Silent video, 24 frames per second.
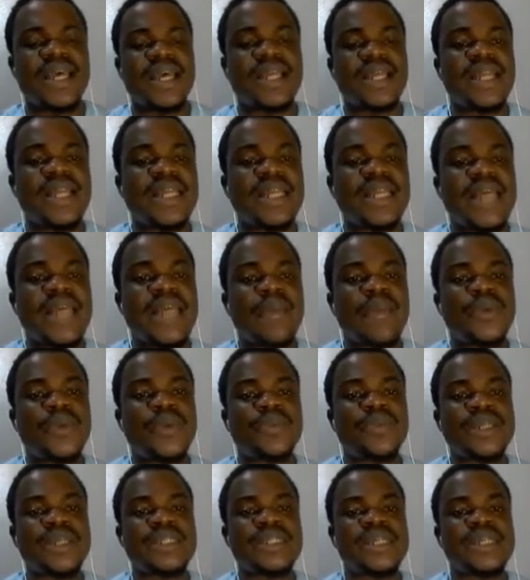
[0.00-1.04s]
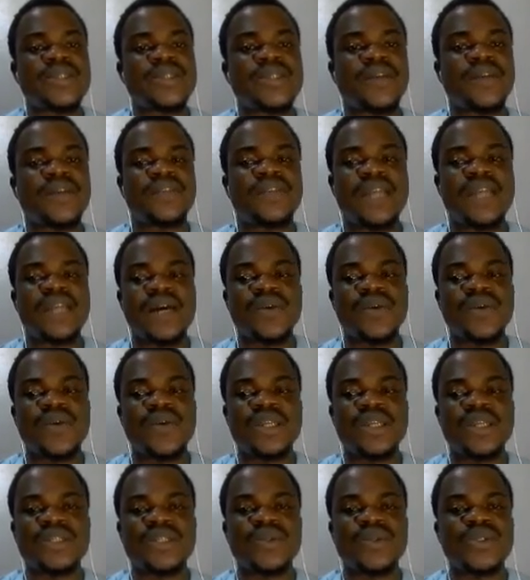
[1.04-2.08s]
Then the appropriateness of
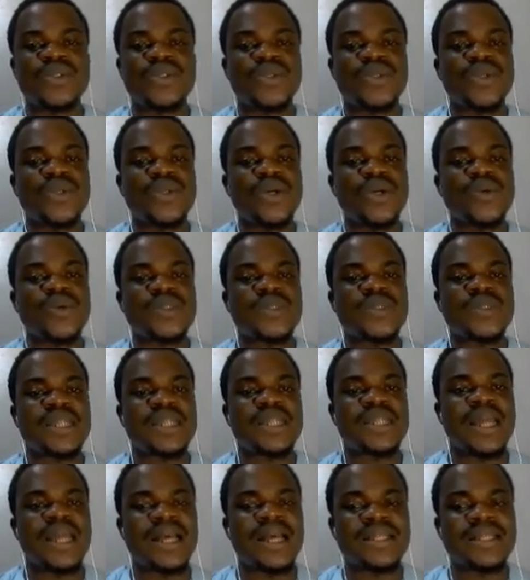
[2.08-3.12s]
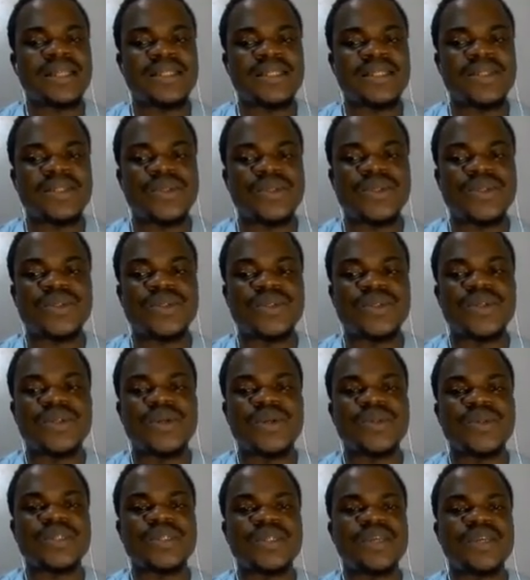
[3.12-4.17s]
language. You should not use slangs. You should not
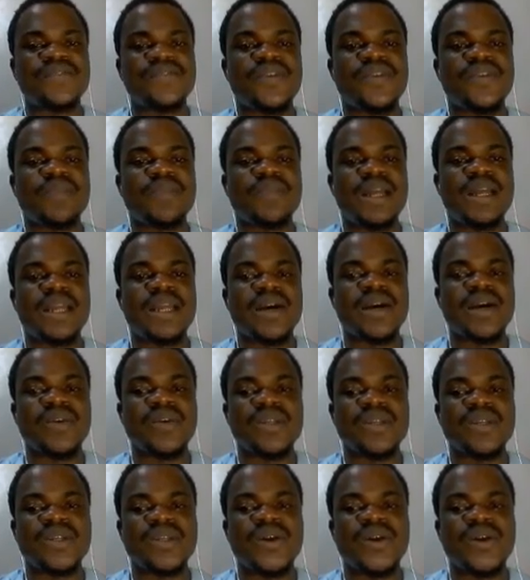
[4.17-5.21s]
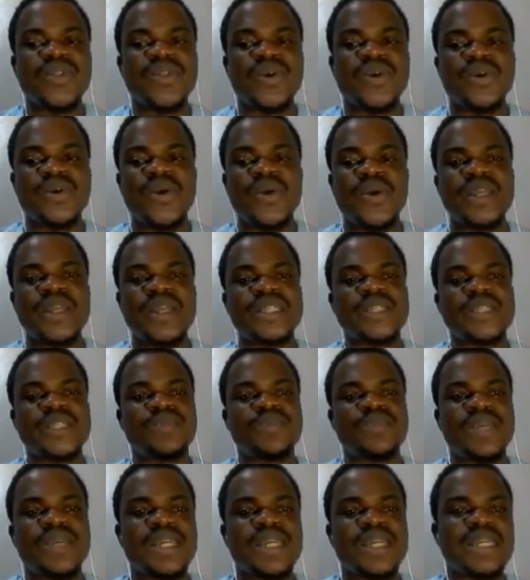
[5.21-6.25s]
use informal language. Although OET
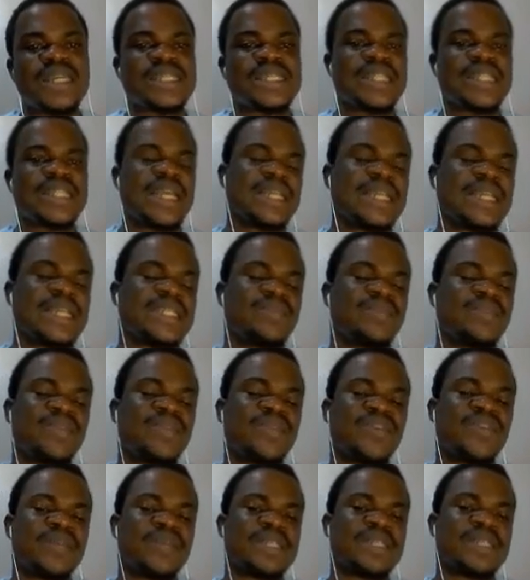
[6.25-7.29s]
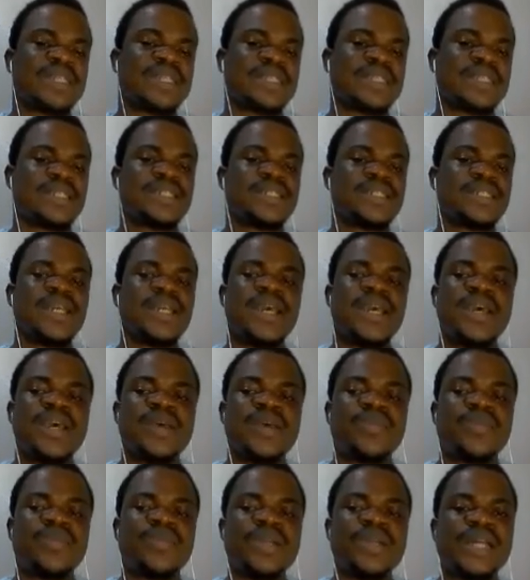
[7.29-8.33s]
speaking is like a semi-formal setting,
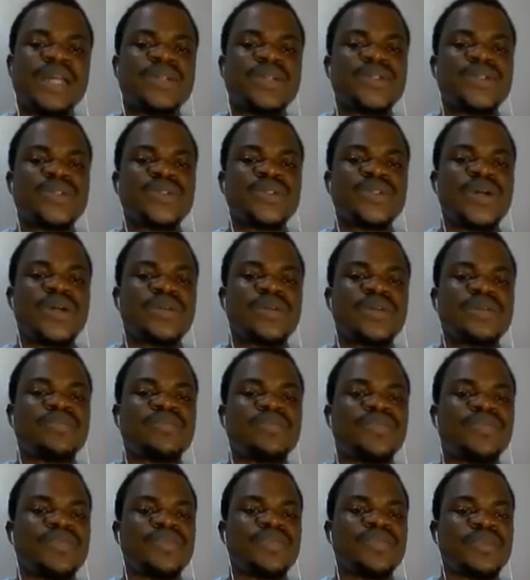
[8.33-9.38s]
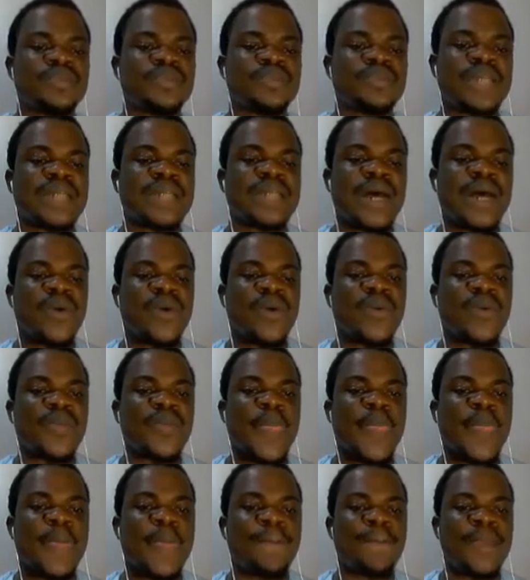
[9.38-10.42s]
but that should not now
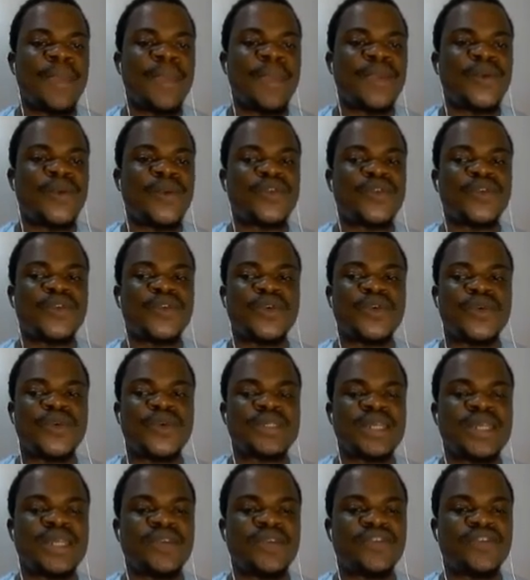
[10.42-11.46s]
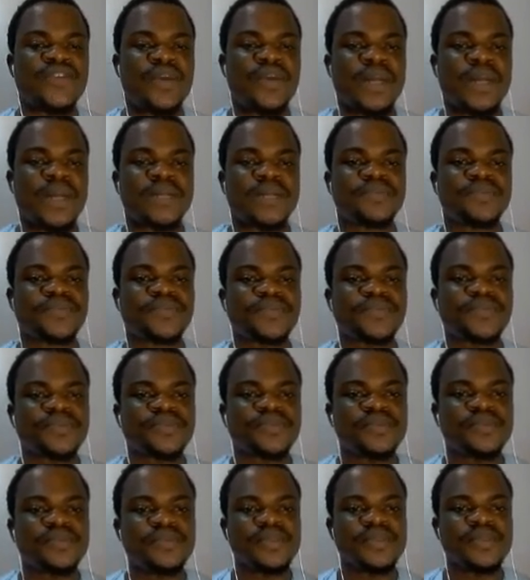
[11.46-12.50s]
make you to use informal
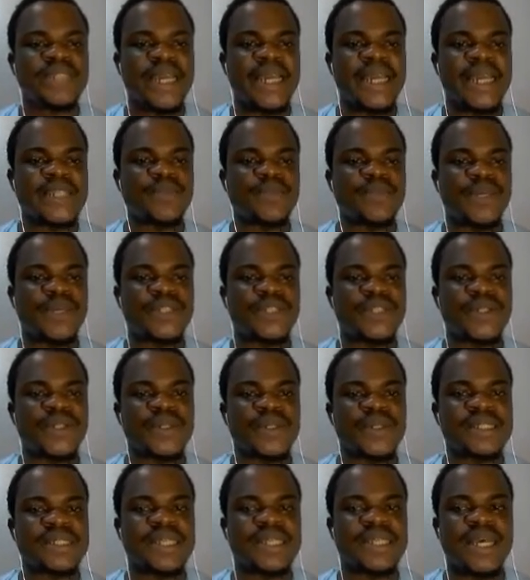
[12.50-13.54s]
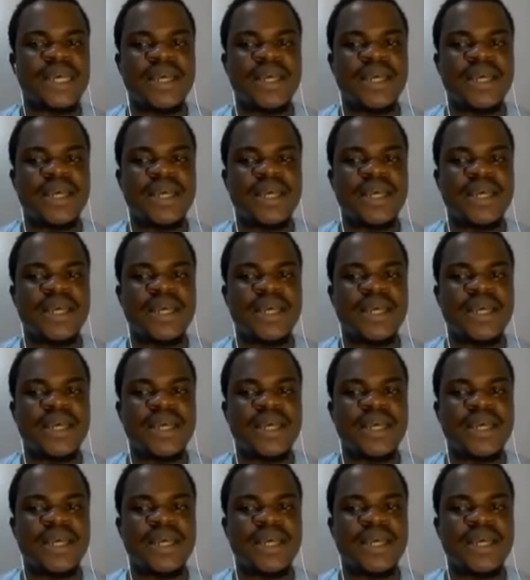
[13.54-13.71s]
expressions.